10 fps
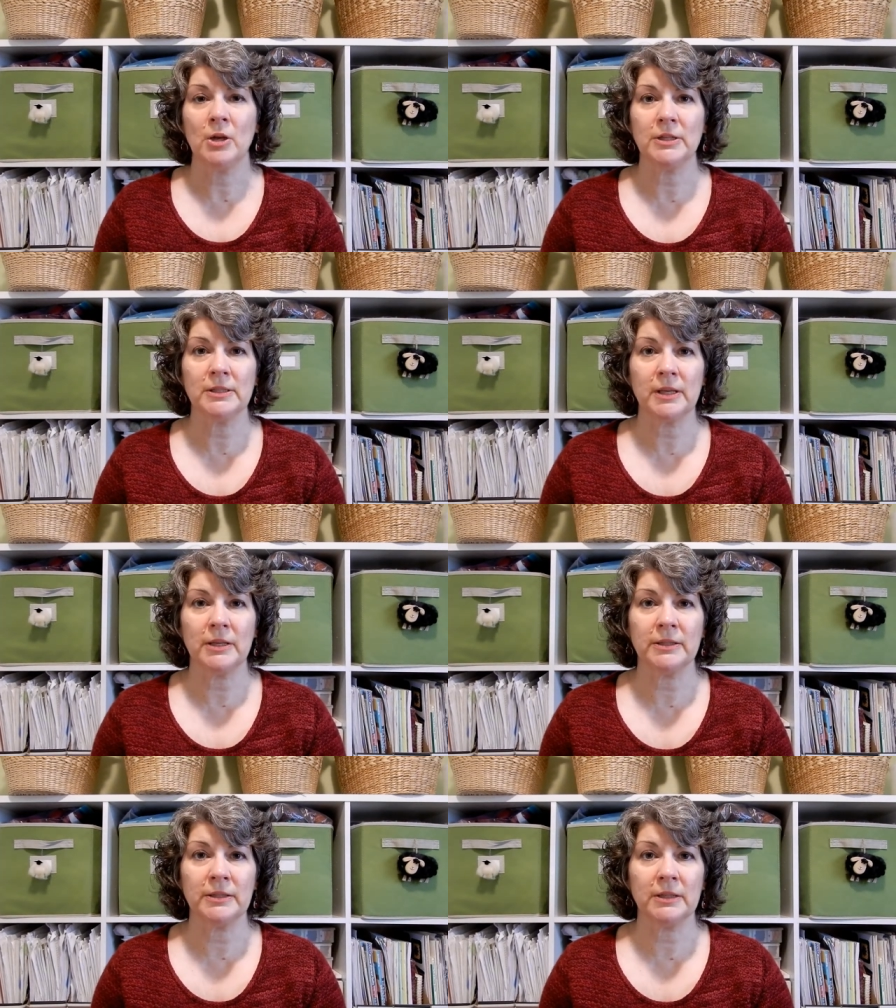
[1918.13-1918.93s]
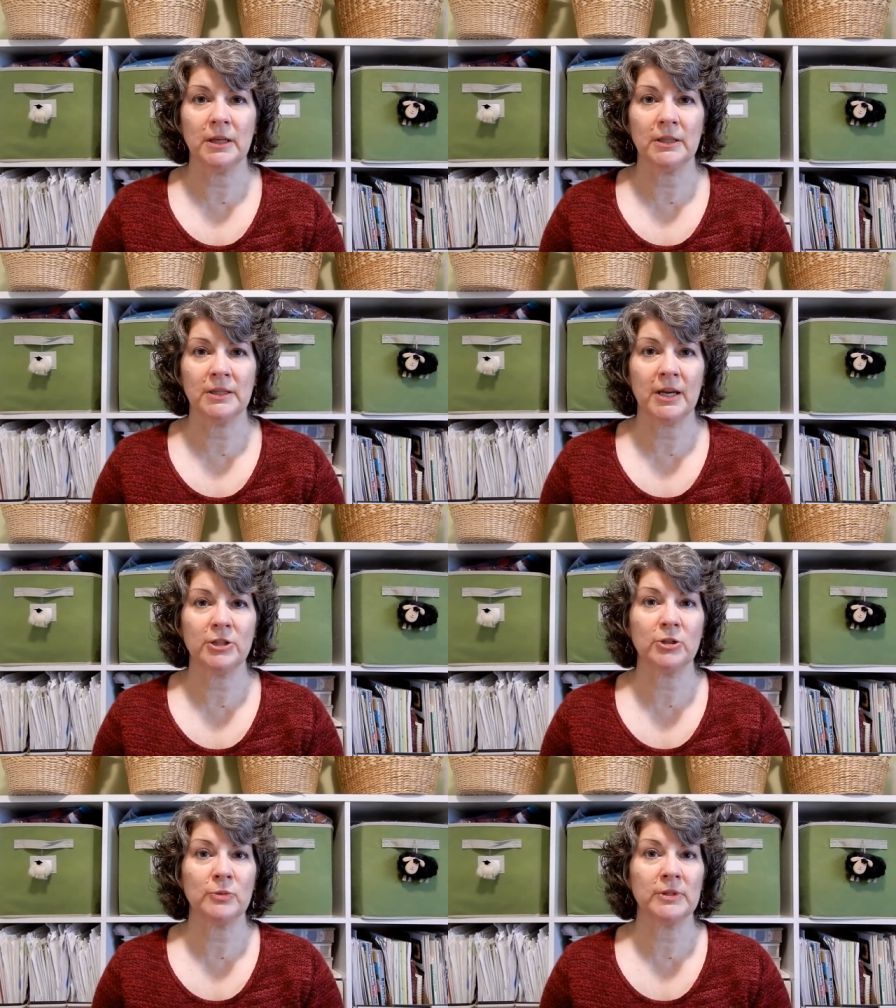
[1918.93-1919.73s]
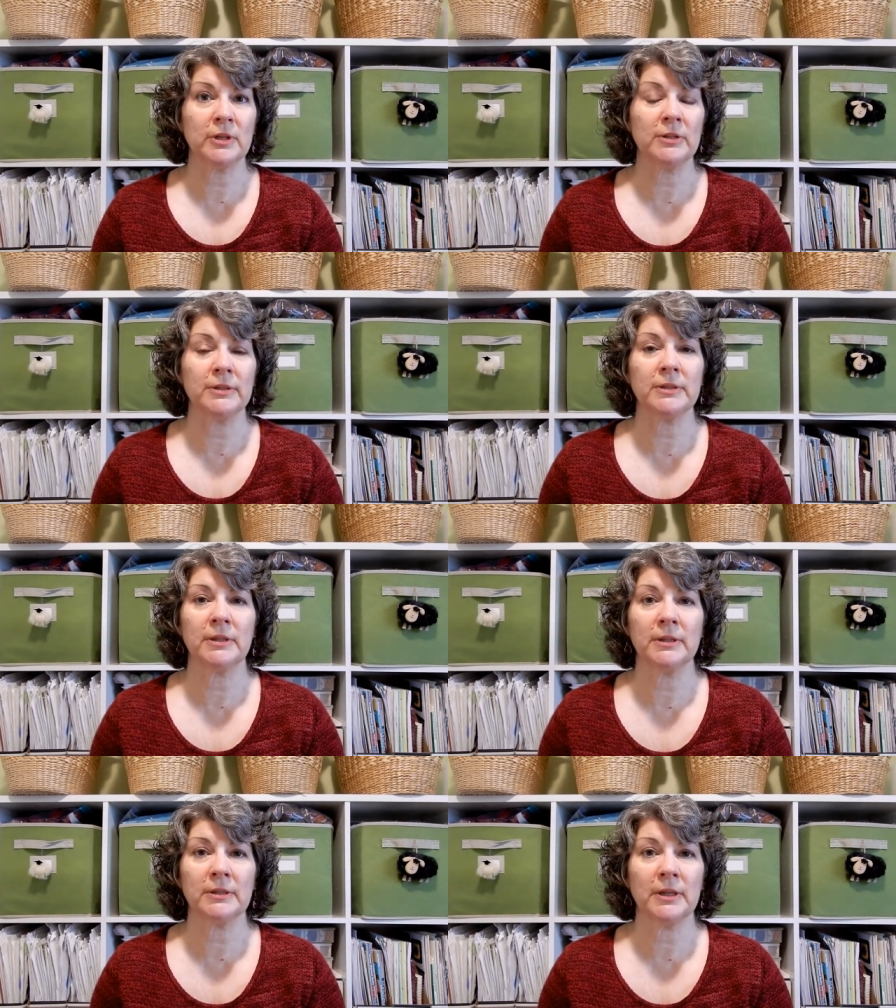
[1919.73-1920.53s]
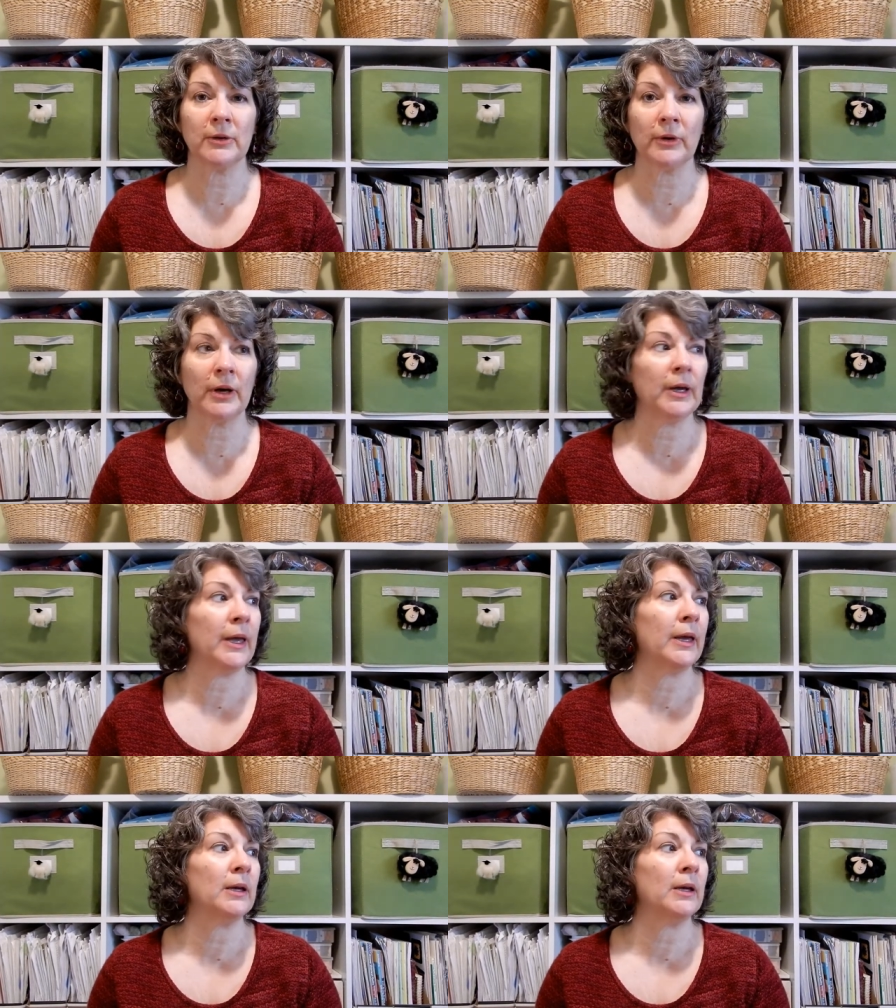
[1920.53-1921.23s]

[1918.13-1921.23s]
discussed test results, etc.